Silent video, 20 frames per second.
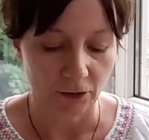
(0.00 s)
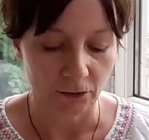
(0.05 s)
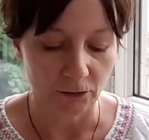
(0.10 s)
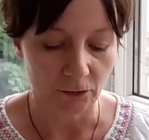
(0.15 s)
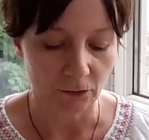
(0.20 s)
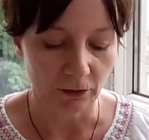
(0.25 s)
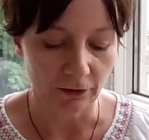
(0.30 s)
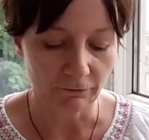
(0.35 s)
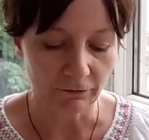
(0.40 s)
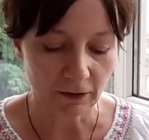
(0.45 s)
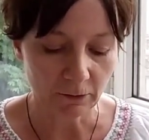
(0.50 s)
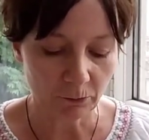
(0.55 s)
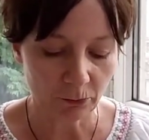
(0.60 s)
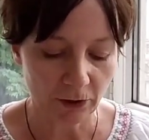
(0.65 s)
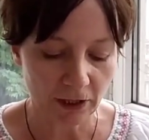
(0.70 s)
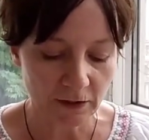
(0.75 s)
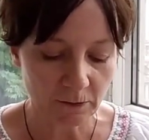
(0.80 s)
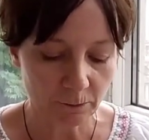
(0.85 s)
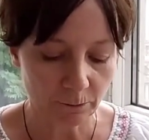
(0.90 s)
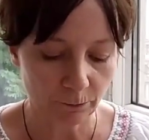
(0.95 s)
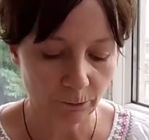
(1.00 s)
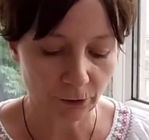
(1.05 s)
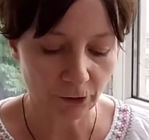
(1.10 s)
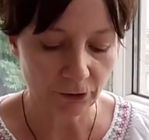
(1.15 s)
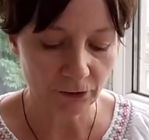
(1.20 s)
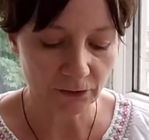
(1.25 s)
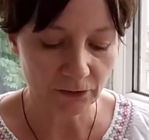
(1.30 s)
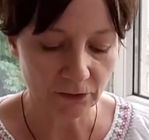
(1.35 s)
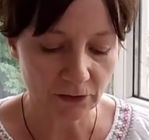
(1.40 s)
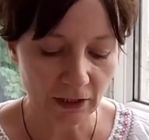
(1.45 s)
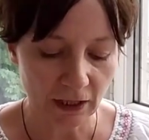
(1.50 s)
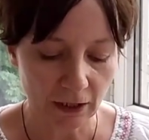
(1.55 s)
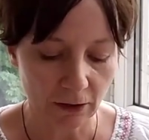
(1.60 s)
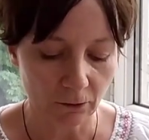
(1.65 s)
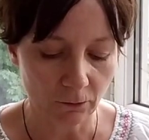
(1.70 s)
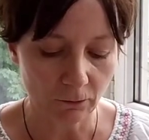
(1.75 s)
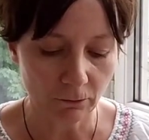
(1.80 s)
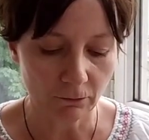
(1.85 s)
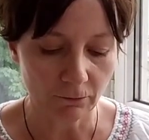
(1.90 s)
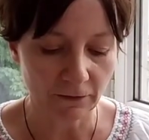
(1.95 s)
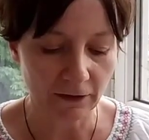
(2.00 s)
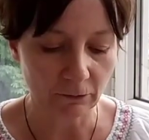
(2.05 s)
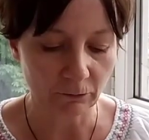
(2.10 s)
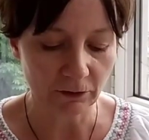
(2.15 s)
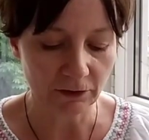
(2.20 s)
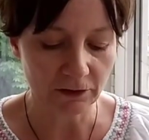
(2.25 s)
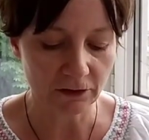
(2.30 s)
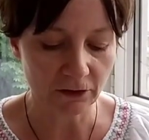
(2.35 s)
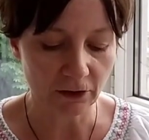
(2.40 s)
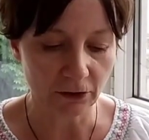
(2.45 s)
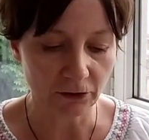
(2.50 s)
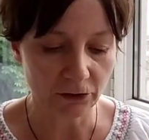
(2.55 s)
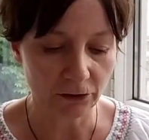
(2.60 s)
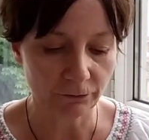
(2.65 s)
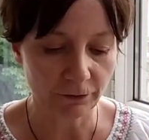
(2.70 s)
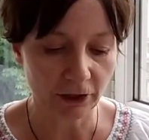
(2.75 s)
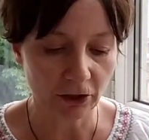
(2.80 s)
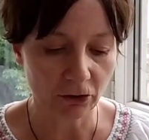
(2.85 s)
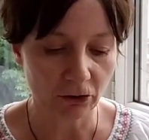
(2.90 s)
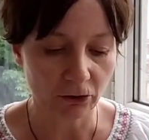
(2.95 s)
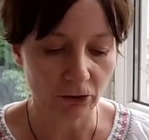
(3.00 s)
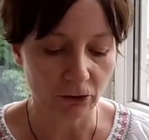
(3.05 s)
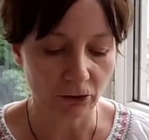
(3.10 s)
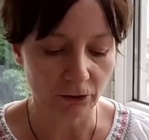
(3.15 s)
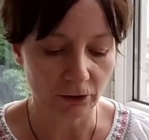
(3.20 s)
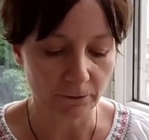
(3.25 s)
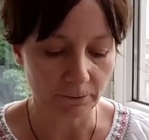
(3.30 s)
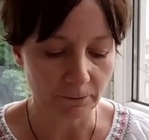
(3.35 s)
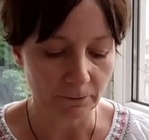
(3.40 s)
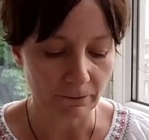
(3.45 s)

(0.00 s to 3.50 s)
So if I press plus now, that will start to record,